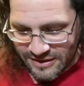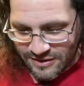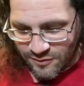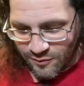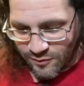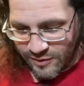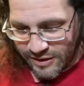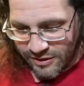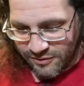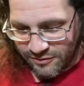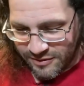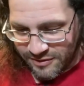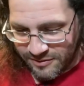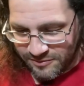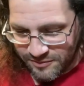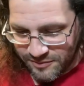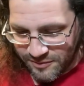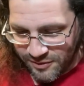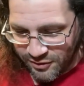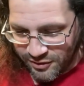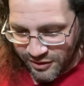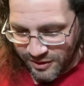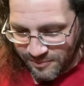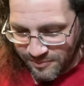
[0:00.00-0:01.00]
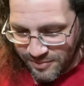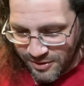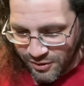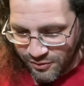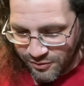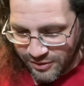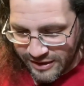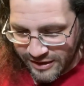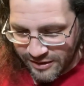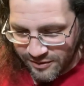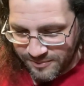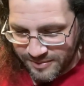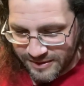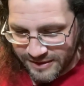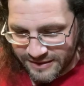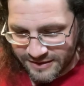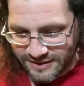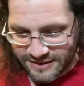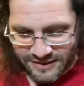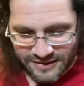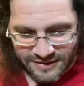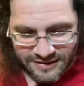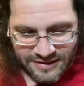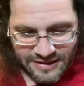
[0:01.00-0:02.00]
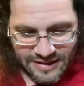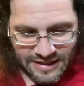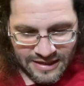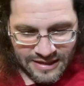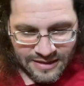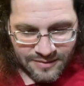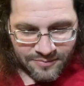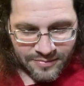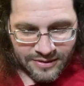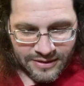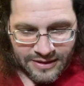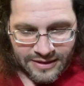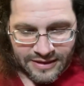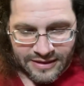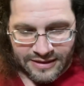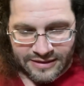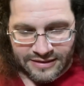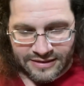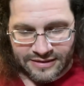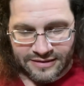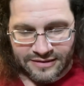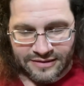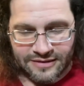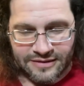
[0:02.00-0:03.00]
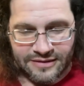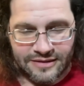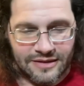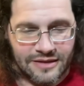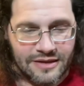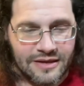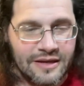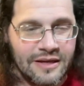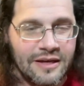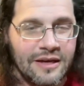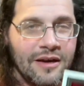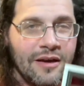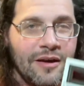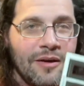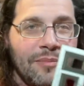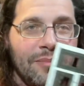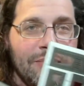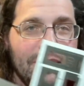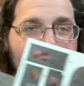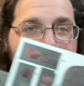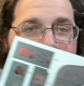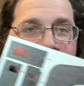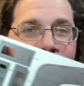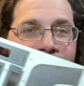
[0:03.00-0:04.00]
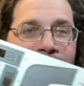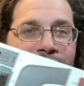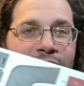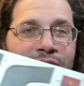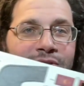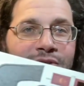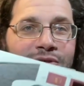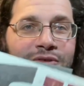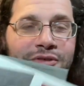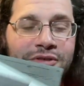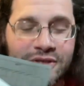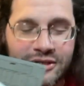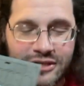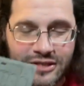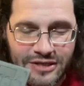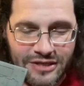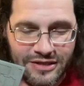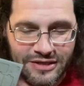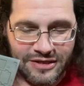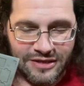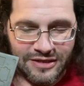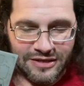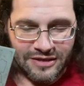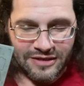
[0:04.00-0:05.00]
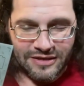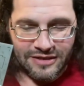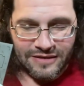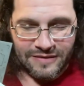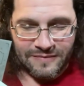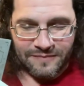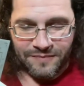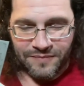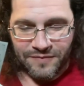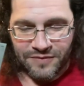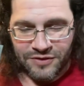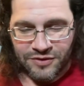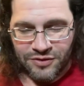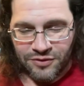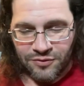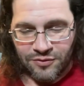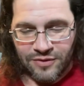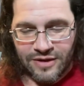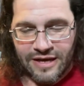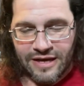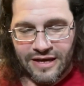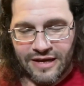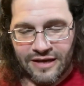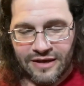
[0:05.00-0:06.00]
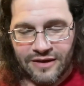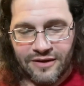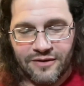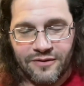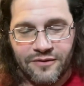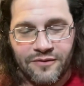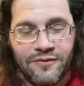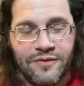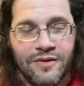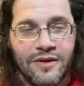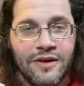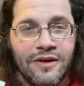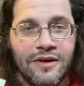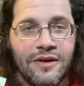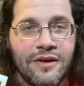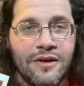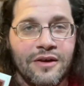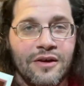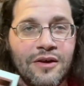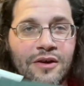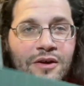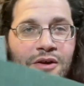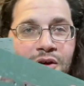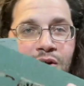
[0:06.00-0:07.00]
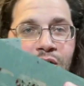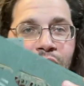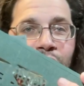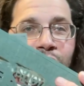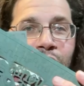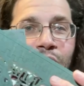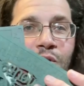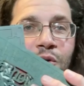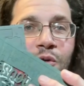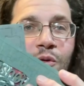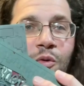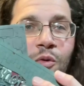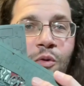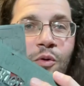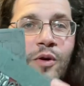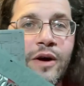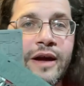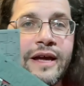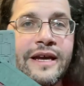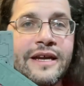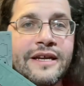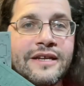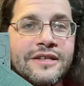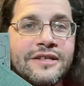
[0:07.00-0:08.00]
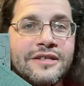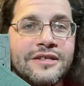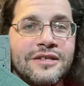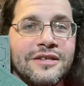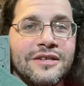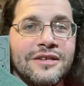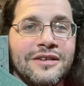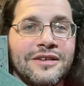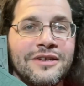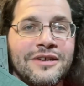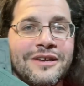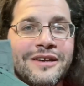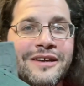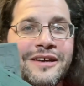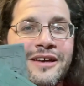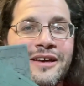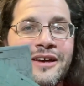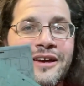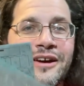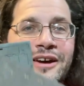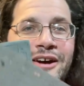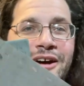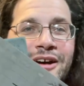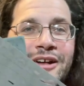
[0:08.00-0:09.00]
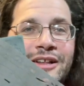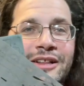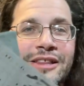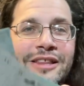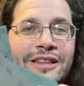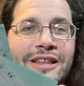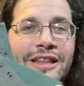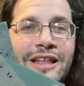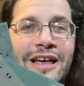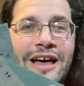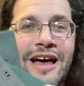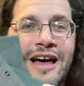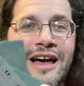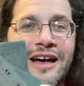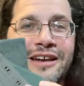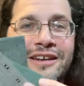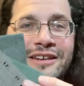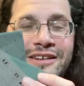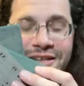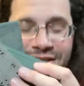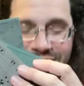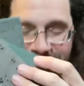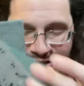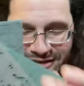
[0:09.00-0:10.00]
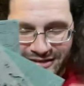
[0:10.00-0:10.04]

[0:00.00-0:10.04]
wow, I'm already poking out pieces. But this appears to have quite a lot